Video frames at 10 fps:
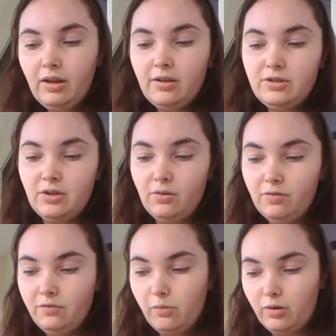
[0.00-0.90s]

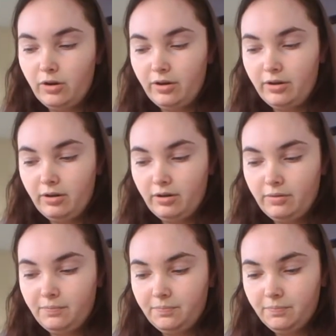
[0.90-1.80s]
So for
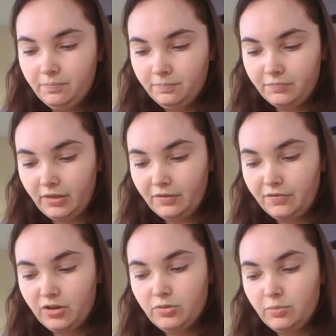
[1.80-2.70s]
the
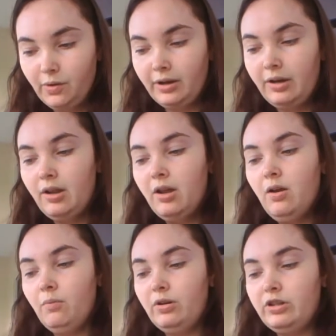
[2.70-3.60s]
first one,
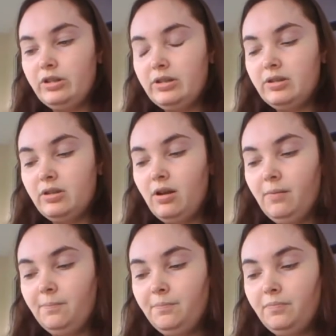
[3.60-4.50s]
which is
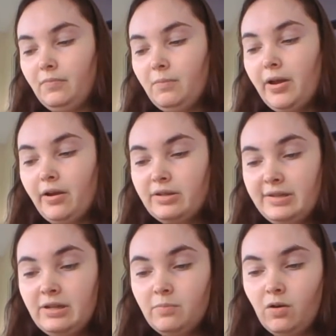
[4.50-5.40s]

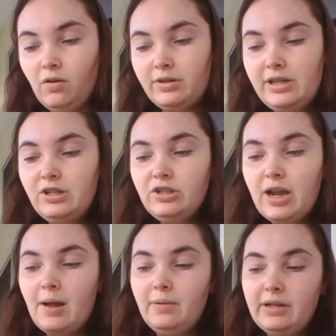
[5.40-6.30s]
paracetamol, each
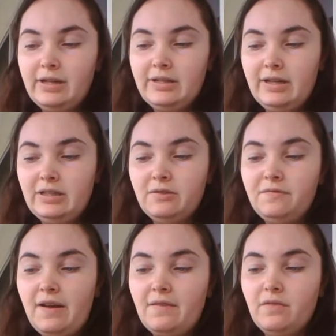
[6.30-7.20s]
tablet contains
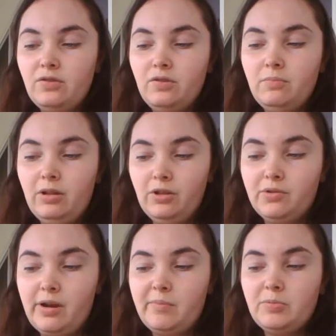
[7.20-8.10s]
500
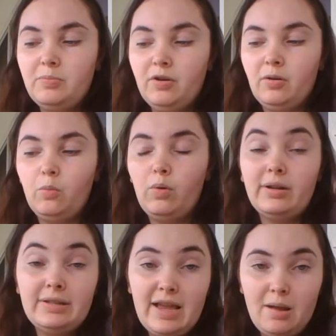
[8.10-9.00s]
milligrams per
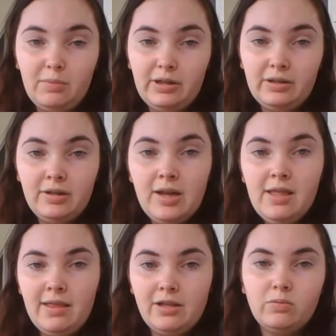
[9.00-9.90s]
1 tablet.
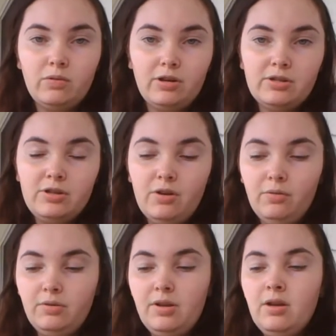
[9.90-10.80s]
That's what was
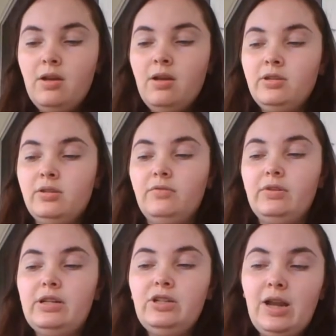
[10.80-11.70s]
known. So for
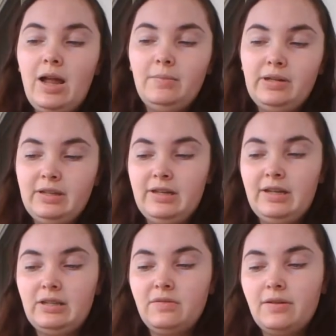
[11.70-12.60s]
each tablet
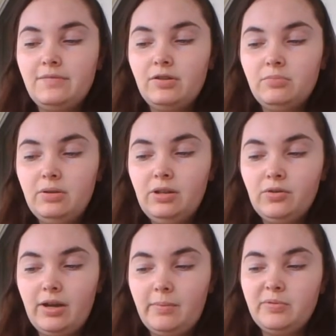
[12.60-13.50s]
contains 500
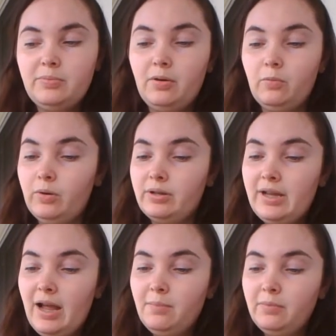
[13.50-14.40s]
milligrams per 1
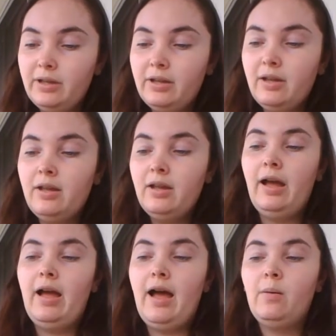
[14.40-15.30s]
tablet,
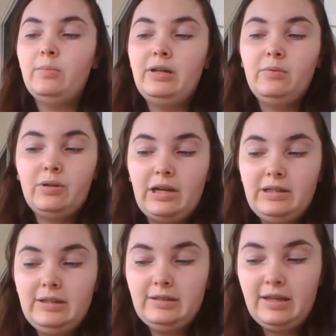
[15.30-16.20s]
how many would I
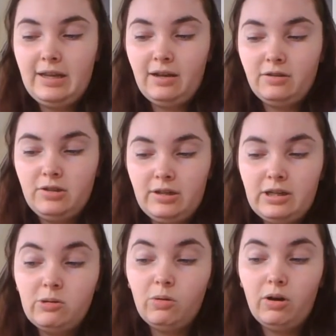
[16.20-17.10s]
need to take to
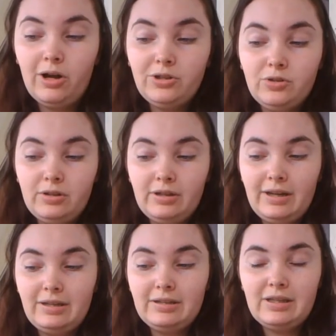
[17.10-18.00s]
equal
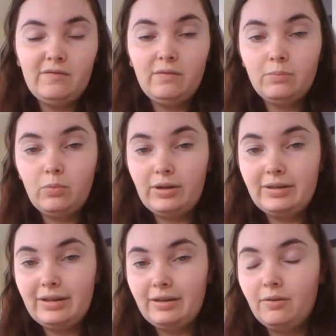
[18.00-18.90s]

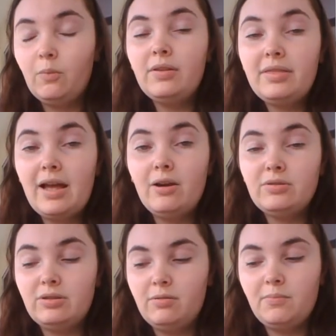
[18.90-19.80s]

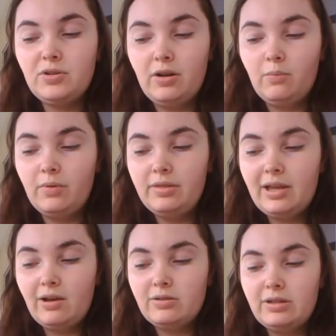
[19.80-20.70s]

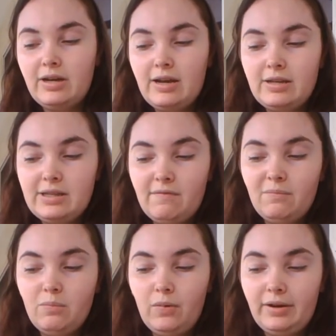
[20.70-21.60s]

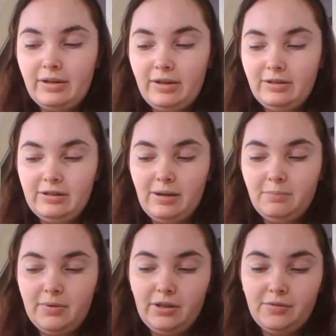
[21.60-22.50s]

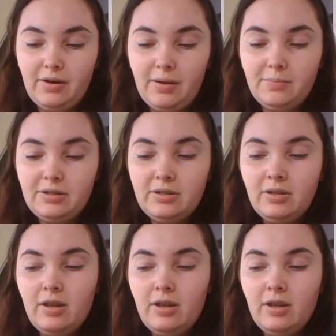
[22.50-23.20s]
1,087.99 milligrams?